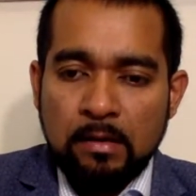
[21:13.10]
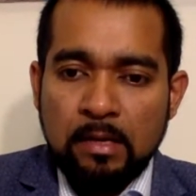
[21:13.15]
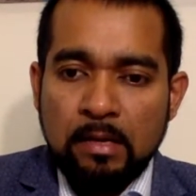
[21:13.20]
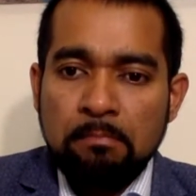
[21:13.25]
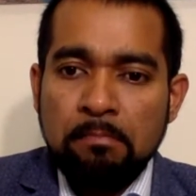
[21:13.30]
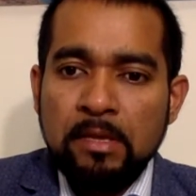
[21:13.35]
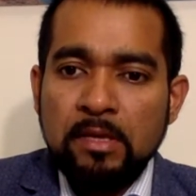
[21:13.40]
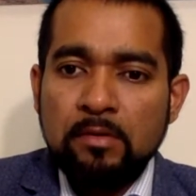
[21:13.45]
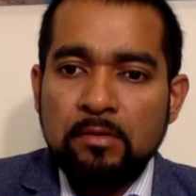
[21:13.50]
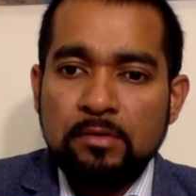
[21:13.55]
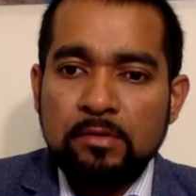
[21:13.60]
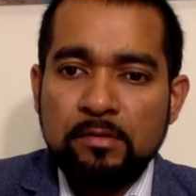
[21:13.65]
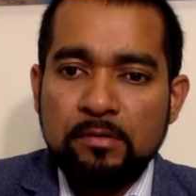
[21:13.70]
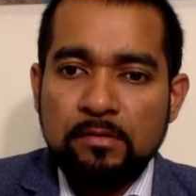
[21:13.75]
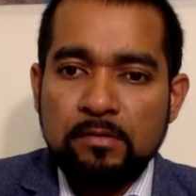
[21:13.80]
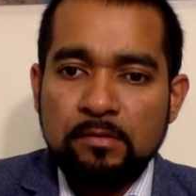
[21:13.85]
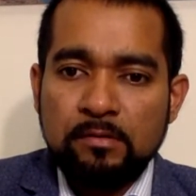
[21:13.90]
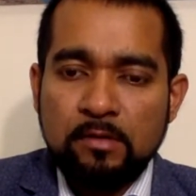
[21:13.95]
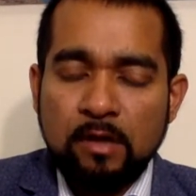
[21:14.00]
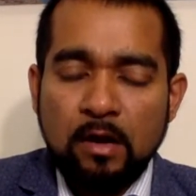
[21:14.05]
give me your
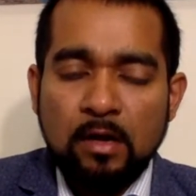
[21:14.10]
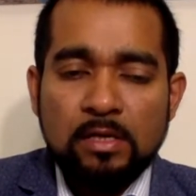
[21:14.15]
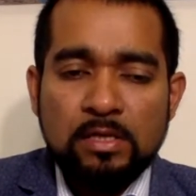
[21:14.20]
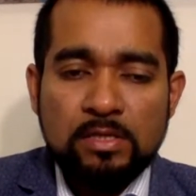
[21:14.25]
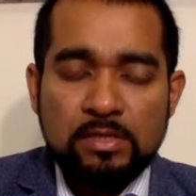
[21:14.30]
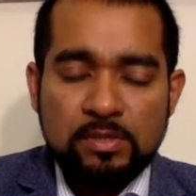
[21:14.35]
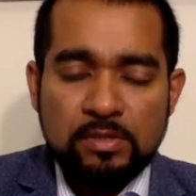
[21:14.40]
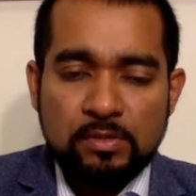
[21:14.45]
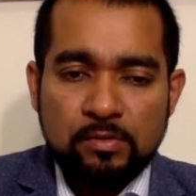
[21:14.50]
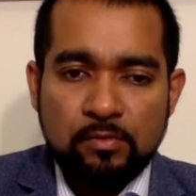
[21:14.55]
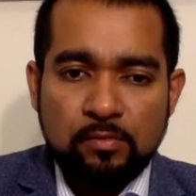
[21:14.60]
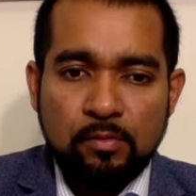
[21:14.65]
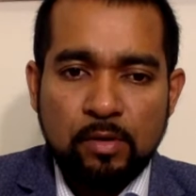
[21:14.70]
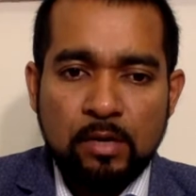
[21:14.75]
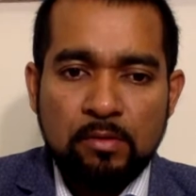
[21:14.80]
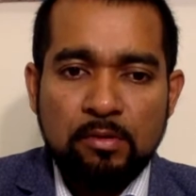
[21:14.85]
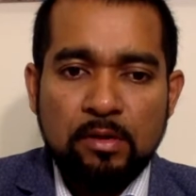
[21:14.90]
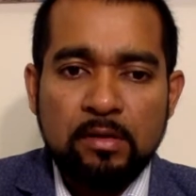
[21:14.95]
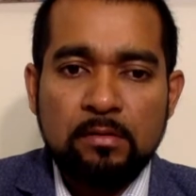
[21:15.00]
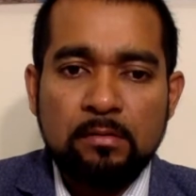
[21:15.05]
thought,
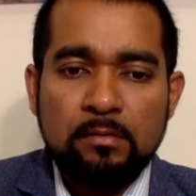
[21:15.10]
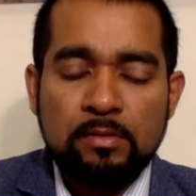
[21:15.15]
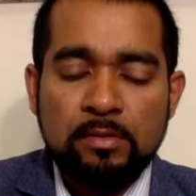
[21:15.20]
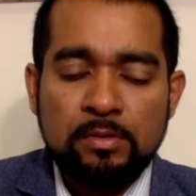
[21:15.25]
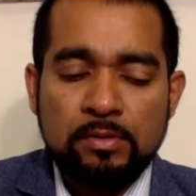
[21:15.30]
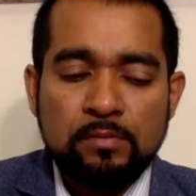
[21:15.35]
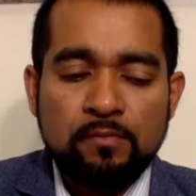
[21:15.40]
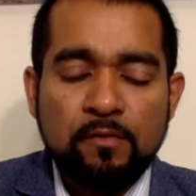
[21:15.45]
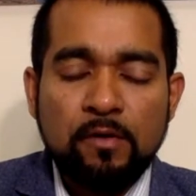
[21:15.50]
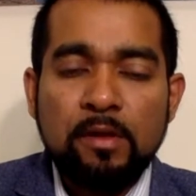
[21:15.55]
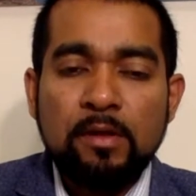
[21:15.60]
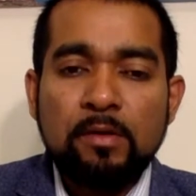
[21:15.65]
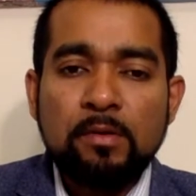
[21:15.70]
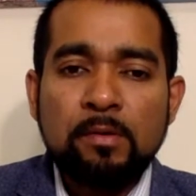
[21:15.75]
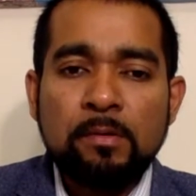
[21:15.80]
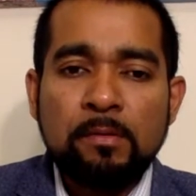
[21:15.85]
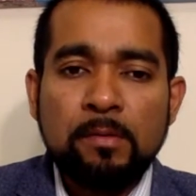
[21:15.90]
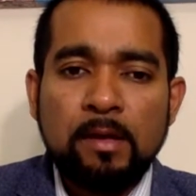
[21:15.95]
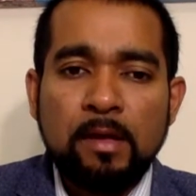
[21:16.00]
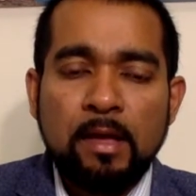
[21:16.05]
what we can do for
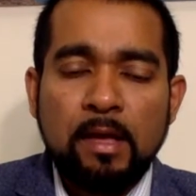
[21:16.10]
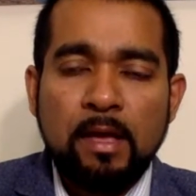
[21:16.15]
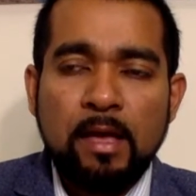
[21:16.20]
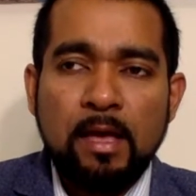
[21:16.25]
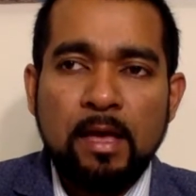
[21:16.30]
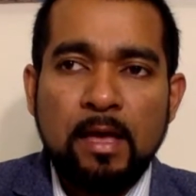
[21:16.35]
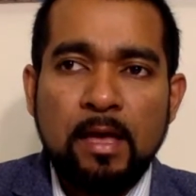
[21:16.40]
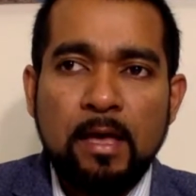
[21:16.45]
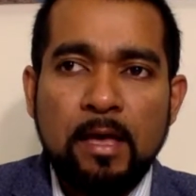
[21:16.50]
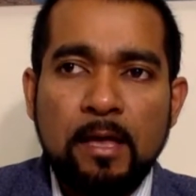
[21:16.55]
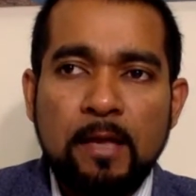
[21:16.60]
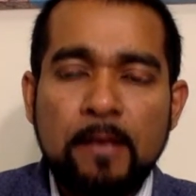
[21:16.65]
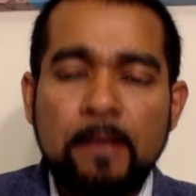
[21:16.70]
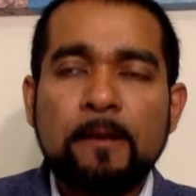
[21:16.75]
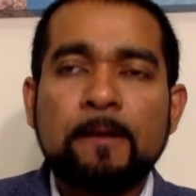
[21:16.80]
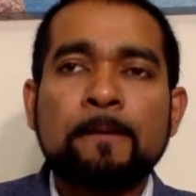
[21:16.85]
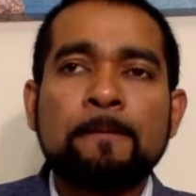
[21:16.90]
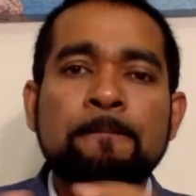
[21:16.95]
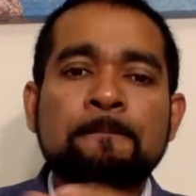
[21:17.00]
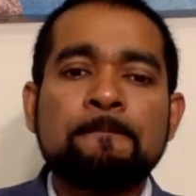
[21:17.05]
you.
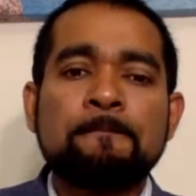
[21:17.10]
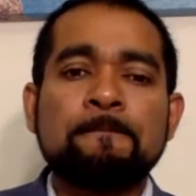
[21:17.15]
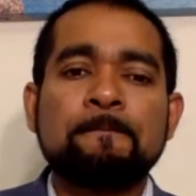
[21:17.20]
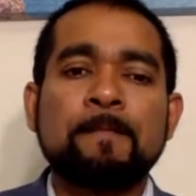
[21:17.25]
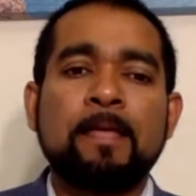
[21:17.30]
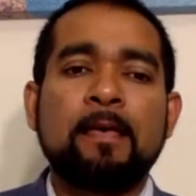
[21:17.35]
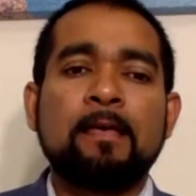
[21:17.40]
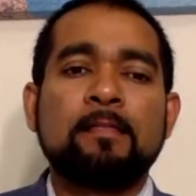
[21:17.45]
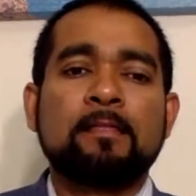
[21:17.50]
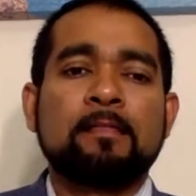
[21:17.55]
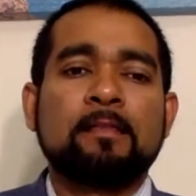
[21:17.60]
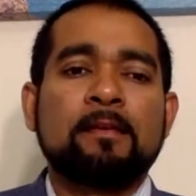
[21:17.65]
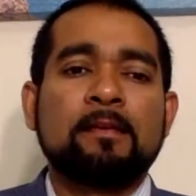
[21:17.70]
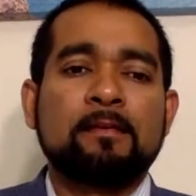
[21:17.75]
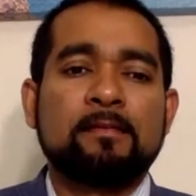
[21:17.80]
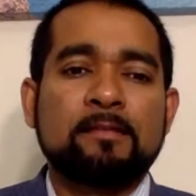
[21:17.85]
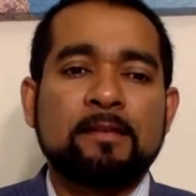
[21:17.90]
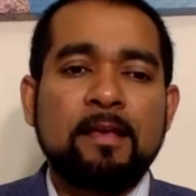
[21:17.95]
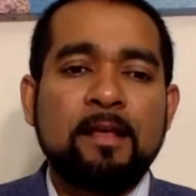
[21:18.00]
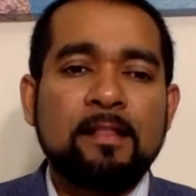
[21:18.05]
And
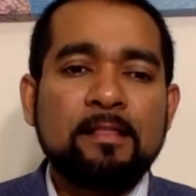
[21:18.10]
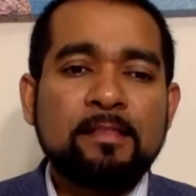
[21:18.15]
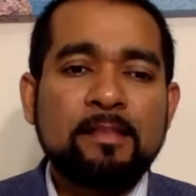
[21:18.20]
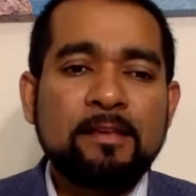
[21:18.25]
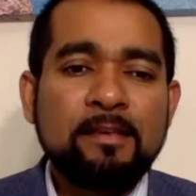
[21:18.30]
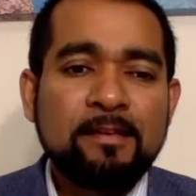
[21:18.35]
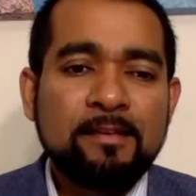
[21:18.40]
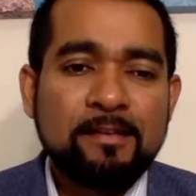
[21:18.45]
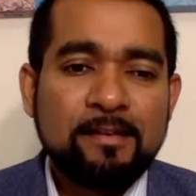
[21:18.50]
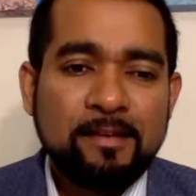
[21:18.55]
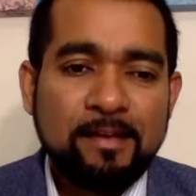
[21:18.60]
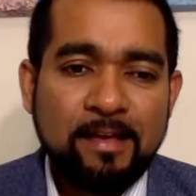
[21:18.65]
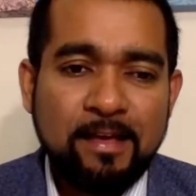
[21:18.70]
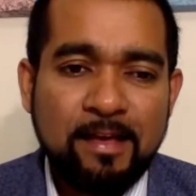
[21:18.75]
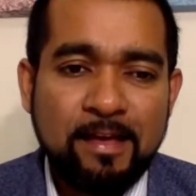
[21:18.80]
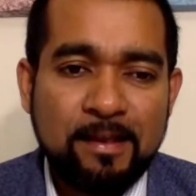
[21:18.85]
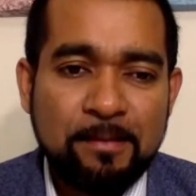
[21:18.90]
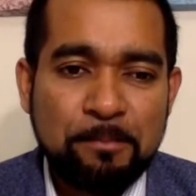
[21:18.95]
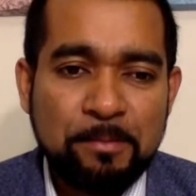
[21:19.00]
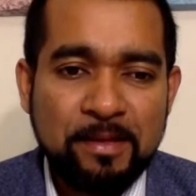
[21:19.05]
stay healthy
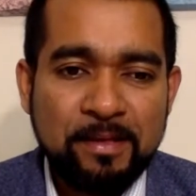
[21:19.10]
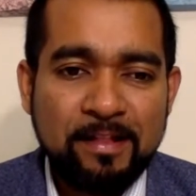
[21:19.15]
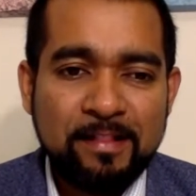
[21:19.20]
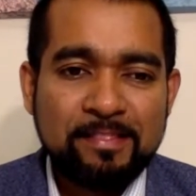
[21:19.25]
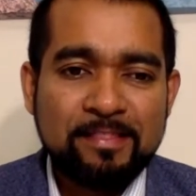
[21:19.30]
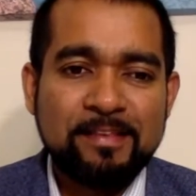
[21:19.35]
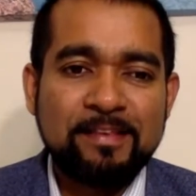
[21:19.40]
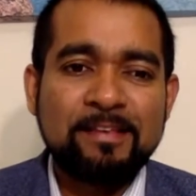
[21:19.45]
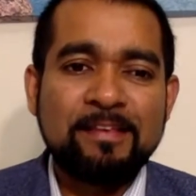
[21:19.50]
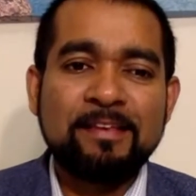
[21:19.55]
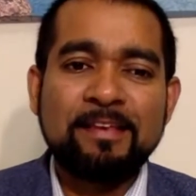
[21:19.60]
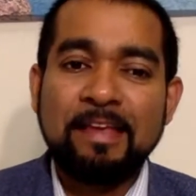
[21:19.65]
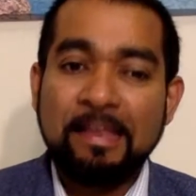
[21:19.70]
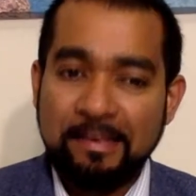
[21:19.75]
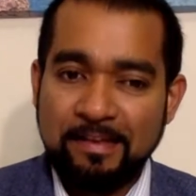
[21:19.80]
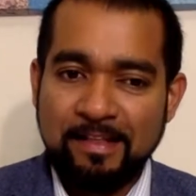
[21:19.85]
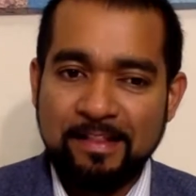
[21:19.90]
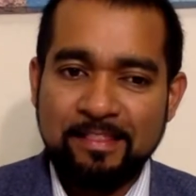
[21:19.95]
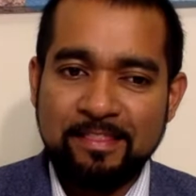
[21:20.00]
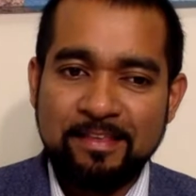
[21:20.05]
and be healthy,
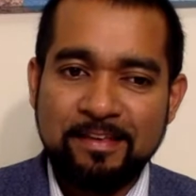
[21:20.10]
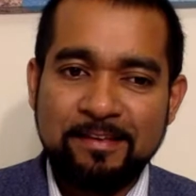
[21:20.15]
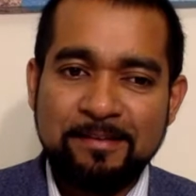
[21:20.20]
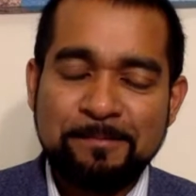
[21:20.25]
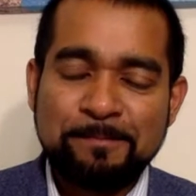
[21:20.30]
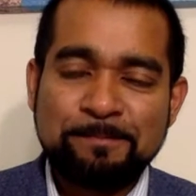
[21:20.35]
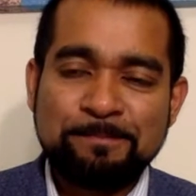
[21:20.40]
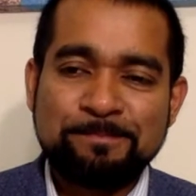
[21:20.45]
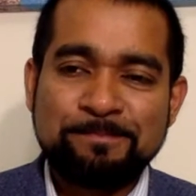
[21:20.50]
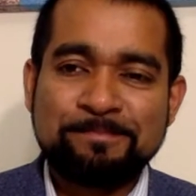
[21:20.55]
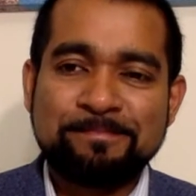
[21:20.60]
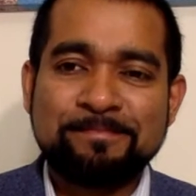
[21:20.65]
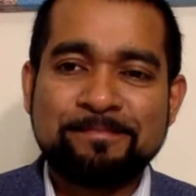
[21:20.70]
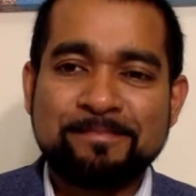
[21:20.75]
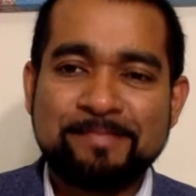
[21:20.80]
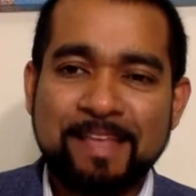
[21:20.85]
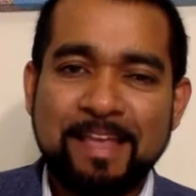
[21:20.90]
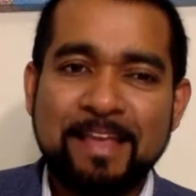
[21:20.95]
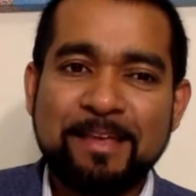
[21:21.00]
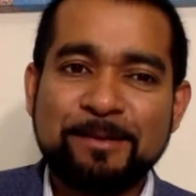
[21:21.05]
eat healthy.
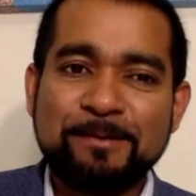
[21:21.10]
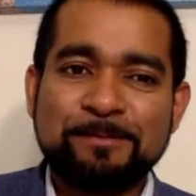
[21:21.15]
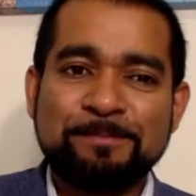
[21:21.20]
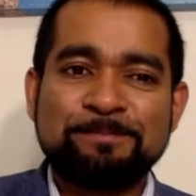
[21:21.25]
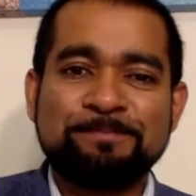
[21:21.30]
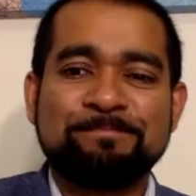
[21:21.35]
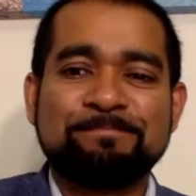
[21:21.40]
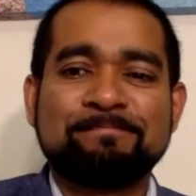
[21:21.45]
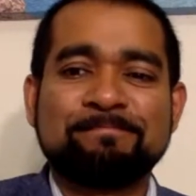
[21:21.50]
Thank you.